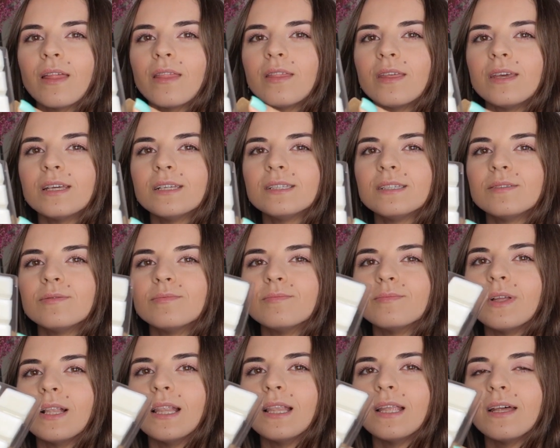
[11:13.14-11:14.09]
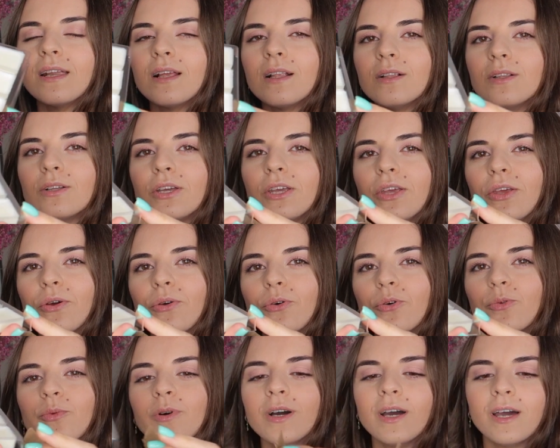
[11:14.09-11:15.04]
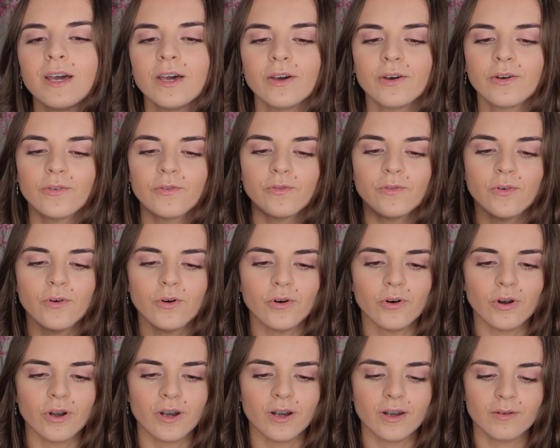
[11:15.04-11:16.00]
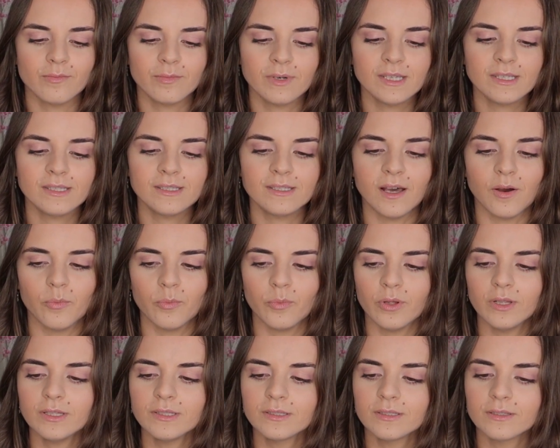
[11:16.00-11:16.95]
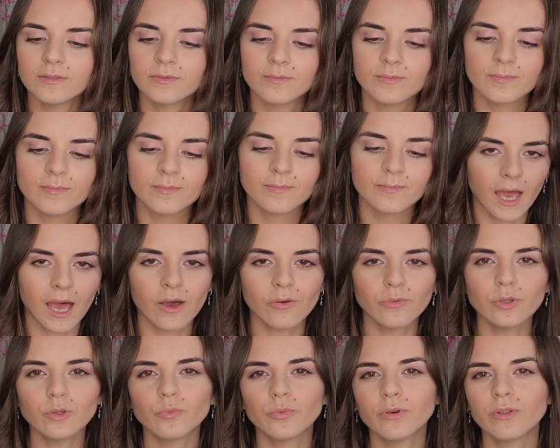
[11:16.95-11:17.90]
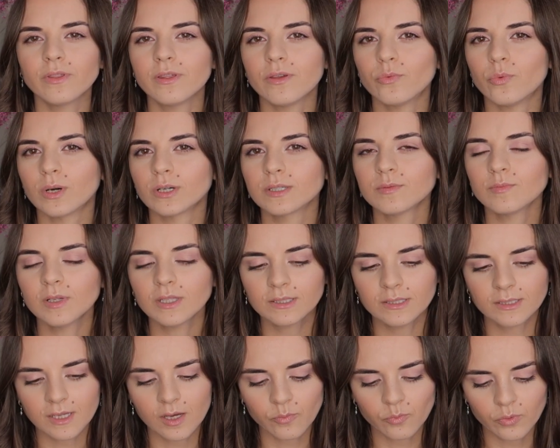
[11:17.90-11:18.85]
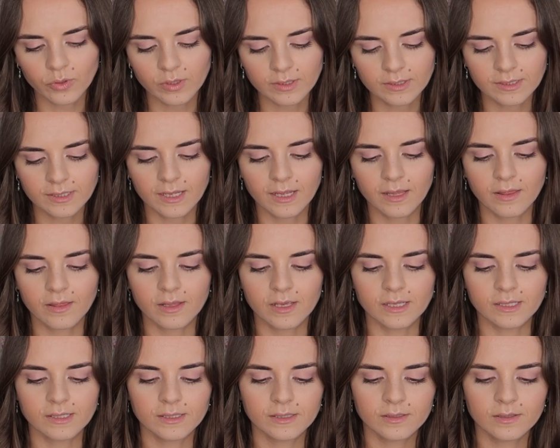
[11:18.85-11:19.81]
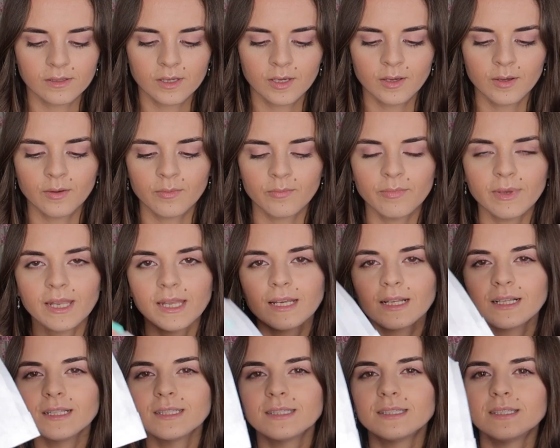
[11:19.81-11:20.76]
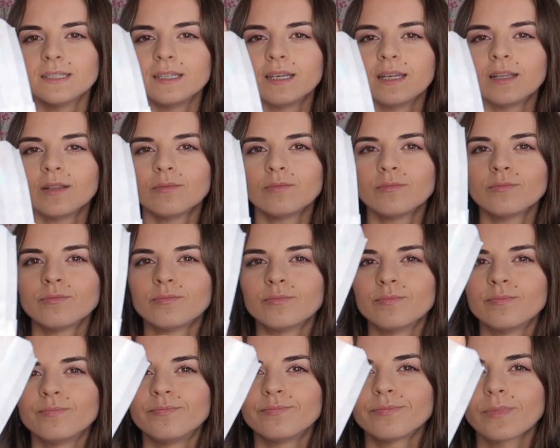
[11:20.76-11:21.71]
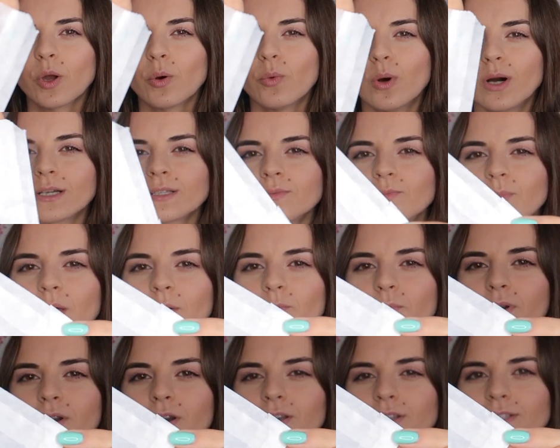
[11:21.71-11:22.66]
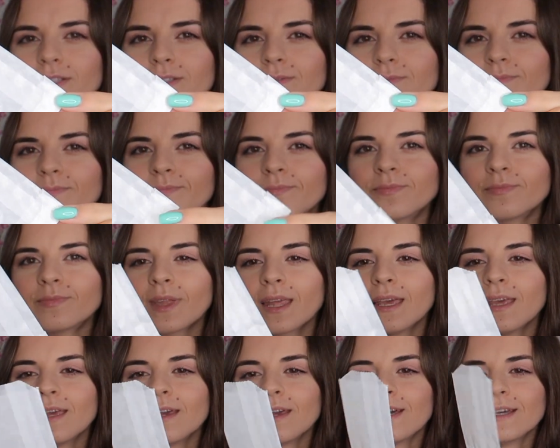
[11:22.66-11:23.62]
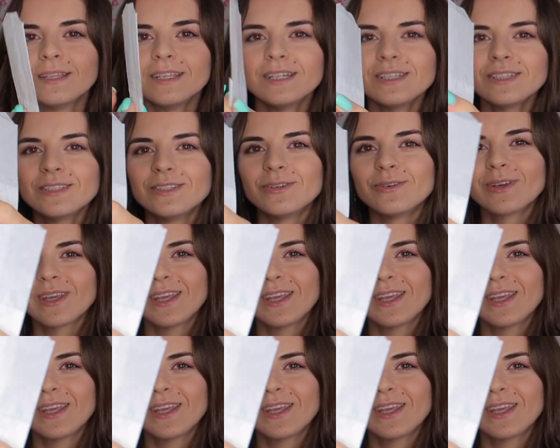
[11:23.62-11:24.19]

this little cube for my samples. I will put the wax melt samples in this mini glazine wax papers. They're so